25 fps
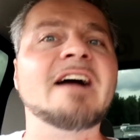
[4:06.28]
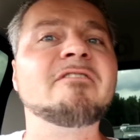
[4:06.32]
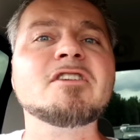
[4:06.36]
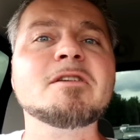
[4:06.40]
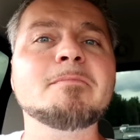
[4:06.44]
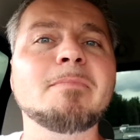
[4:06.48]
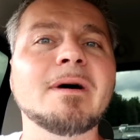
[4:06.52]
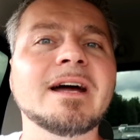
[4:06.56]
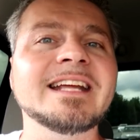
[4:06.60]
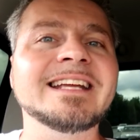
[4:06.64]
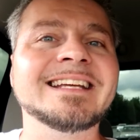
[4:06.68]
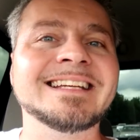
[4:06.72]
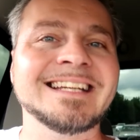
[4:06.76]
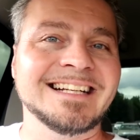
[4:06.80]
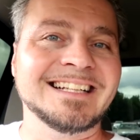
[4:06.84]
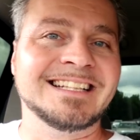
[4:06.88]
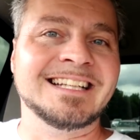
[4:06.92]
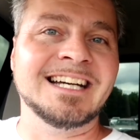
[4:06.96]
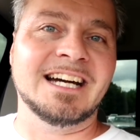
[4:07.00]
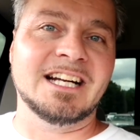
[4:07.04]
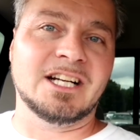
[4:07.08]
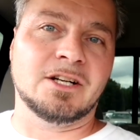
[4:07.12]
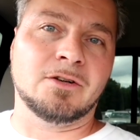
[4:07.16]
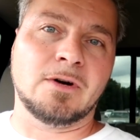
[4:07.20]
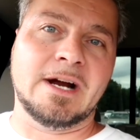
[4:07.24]
Everybody can
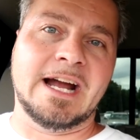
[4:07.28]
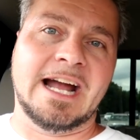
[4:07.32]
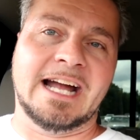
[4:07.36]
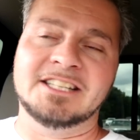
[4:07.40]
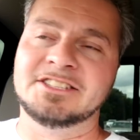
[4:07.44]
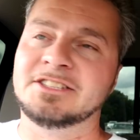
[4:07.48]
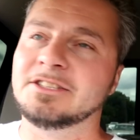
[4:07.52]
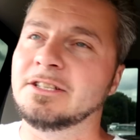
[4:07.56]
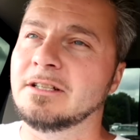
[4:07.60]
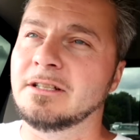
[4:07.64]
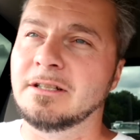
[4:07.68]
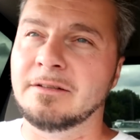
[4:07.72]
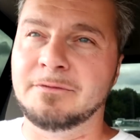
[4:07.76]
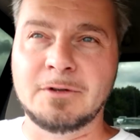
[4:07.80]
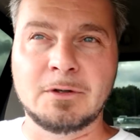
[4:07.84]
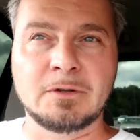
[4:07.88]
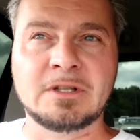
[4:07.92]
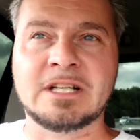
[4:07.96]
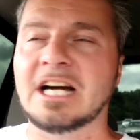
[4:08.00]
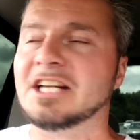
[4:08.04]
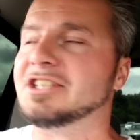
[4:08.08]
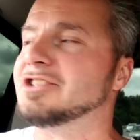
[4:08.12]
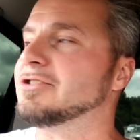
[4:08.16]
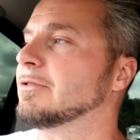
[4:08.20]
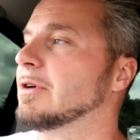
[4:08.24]
cut grass. If you
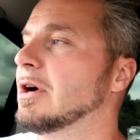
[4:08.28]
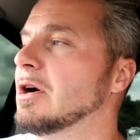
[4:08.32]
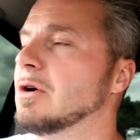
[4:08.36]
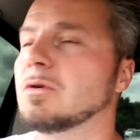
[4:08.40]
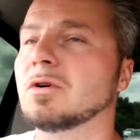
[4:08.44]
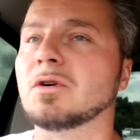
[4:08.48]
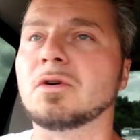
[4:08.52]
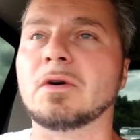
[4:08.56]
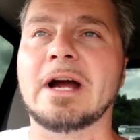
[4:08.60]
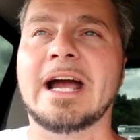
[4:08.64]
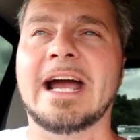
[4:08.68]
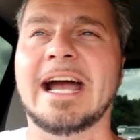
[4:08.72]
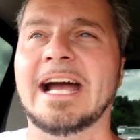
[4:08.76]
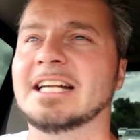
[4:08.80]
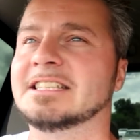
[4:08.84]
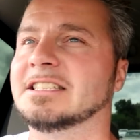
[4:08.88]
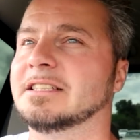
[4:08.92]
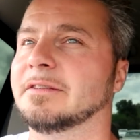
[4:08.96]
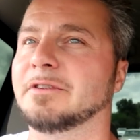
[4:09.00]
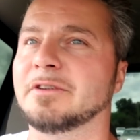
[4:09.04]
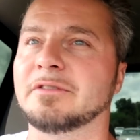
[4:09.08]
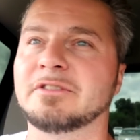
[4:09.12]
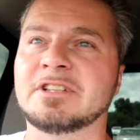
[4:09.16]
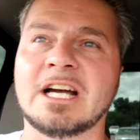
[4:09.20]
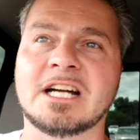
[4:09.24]
cut your own
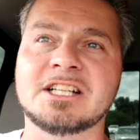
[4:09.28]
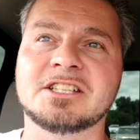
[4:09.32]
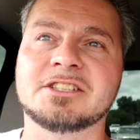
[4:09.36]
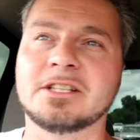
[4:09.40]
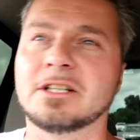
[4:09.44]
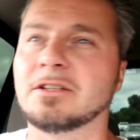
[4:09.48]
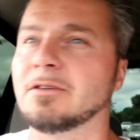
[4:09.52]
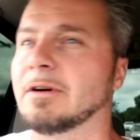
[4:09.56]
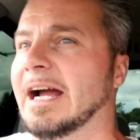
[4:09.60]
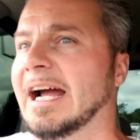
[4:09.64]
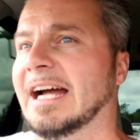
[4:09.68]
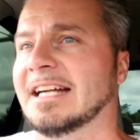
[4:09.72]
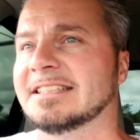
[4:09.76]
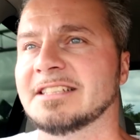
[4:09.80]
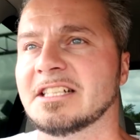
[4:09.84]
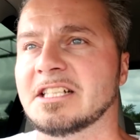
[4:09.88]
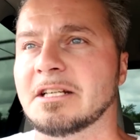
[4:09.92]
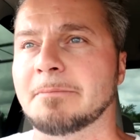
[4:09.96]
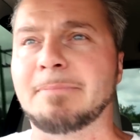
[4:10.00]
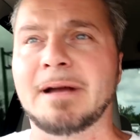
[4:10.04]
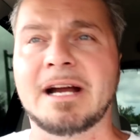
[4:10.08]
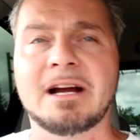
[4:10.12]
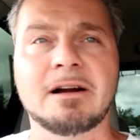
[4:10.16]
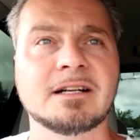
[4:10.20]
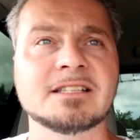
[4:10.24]
grass, if you've cut the grass at
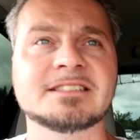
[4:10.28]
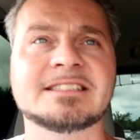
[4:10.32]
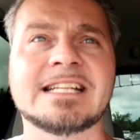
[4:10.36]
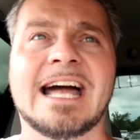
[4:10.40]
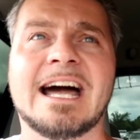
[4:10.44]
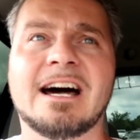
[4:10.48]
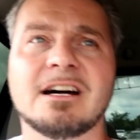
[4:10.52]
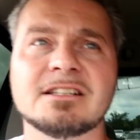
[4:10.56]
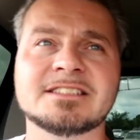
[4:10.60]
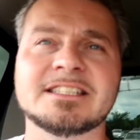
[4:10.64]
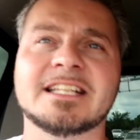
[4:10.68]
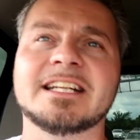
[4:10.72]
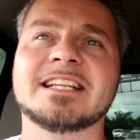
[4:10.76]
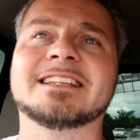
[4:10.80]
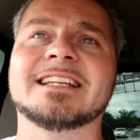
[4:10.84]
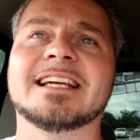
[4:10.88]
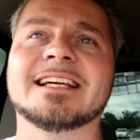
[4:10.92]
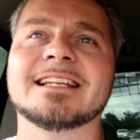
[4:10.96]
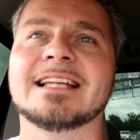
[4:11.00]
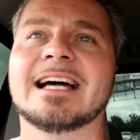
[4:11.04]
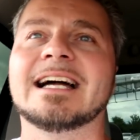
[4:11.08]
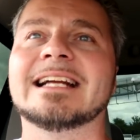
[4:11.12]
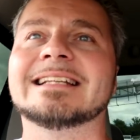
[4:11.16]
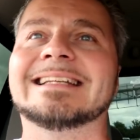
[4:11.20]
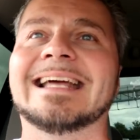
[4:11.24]
your parents' house,
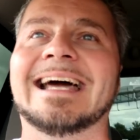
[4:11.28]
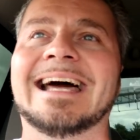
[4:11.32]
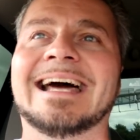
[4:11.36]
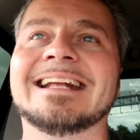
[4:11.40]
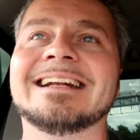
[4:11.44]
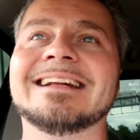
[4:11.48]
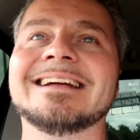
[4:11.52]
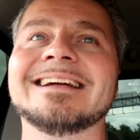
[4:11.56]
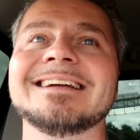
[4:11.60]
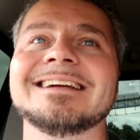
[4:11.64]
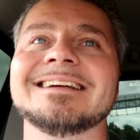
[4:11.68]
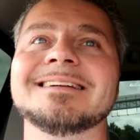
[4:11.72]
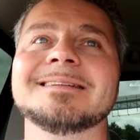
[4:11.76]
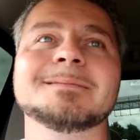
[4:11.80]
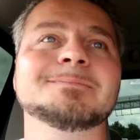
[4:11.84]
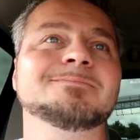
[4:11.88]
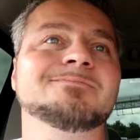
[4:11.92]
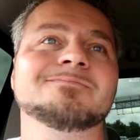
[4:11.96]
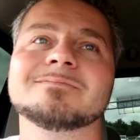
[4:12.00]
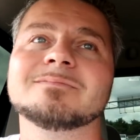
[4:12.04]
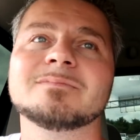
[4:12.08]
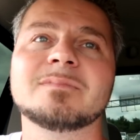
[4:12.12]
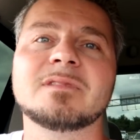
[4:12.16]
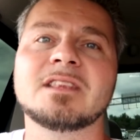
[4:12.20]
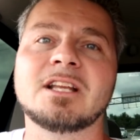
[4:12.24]
anything like that,
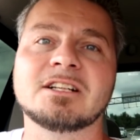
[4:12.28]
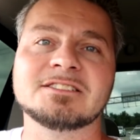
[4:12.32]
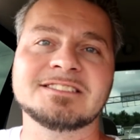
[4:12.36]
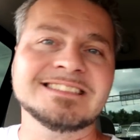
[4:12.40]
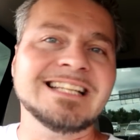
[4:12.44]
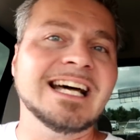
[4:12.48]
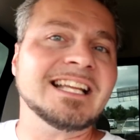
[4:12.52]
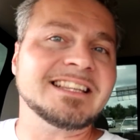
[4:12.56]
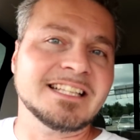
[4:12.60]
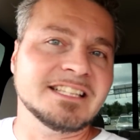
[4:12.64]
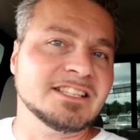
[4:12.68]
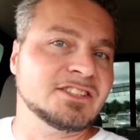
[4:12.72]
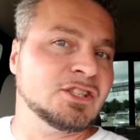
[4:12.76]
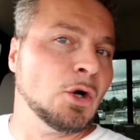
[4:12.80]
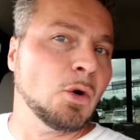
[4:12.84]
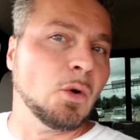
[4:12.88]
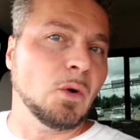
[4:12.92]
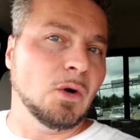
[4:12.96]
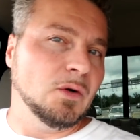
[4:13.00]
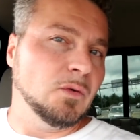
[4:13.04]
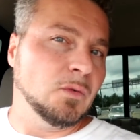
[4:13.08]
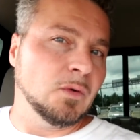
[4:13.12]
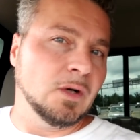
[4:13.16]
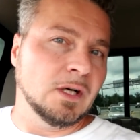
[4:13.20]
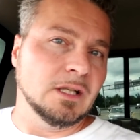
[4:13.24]
there's nothing to
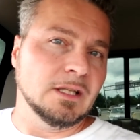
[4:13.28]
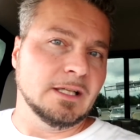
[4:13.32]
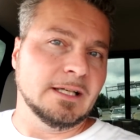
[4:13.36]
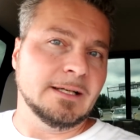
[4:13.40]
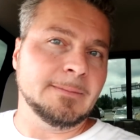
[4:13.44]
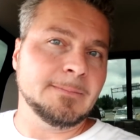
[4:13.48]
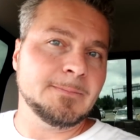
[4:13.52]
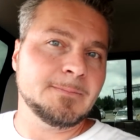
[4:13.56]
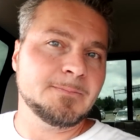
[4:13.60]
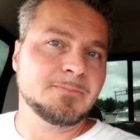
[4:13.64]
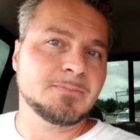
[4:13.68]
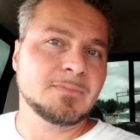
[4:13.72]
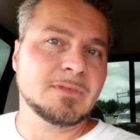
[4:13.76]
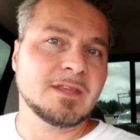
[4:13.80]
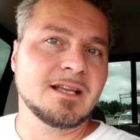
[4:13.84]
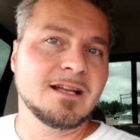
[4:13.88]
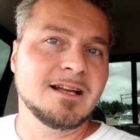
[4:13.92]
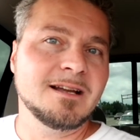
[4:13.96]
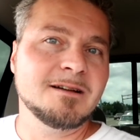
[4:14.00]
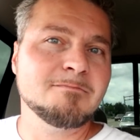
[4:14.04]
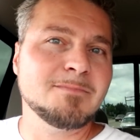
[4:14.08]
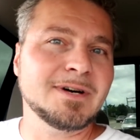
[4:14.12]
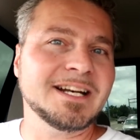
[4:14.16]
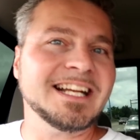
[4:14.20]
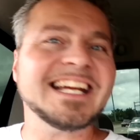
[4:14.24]
it, really.
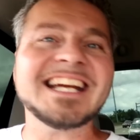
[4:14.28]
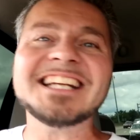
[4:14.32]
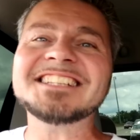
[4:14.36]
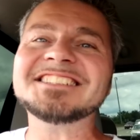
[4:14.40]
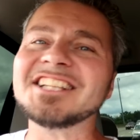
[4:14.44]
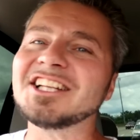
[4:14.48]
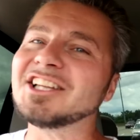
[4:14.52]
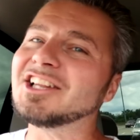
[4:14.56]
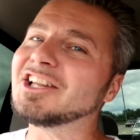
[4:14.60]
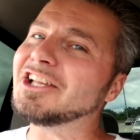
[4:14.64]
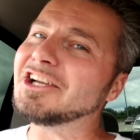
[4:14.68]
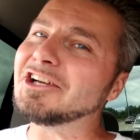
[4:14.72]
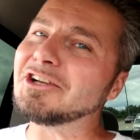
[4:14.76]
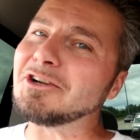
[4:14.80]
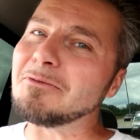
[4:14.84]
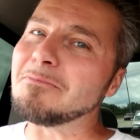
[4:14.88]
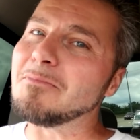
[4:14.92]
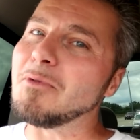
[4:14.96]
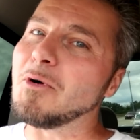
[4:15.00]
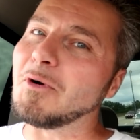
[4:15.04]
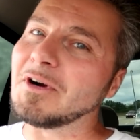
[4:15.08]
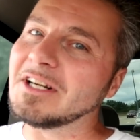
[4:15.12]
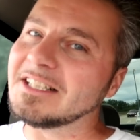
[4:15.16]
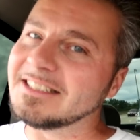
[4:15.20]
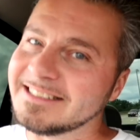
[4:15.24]
But it gets a little
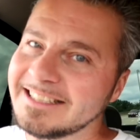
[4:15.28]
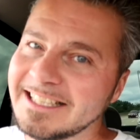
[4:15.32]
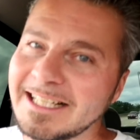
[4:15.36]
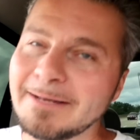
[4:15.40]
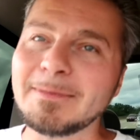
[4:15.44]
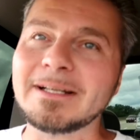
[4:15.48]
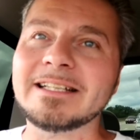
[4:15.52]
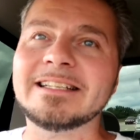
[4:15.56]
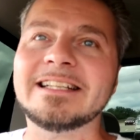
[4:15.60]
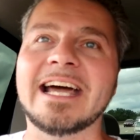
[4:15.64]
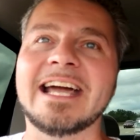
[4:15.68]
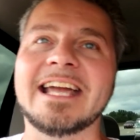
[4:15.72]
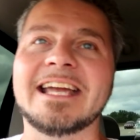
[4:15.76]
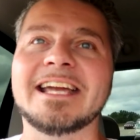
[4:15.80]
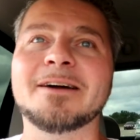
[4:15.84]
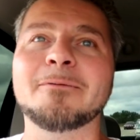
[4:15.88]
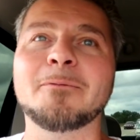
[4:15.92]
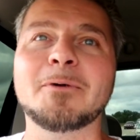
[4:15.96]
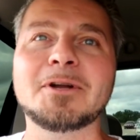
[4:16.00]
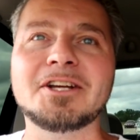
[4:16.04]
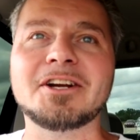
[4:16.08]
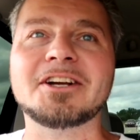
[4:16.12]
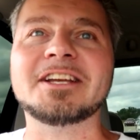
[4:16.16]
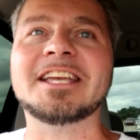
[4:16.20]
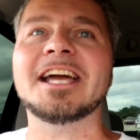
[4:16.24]
more
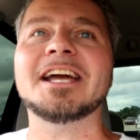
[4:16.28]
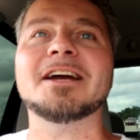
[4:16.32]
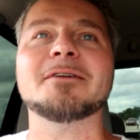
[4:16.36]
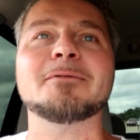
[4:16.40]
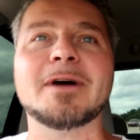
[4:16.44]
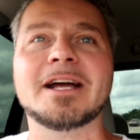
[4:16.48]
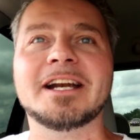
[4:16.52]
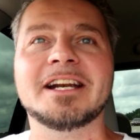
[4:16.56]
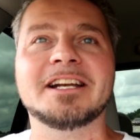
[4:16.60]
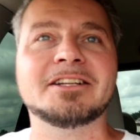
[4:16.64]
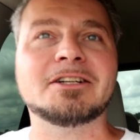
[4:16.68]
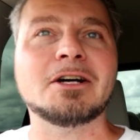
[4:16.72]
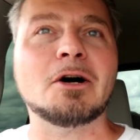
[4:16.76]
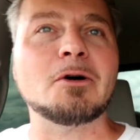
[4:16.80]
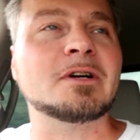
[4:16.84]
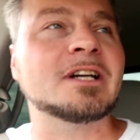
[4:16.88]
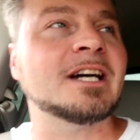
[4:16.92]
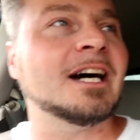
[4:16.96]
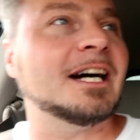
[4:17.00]
intimidating when you're getting ready to go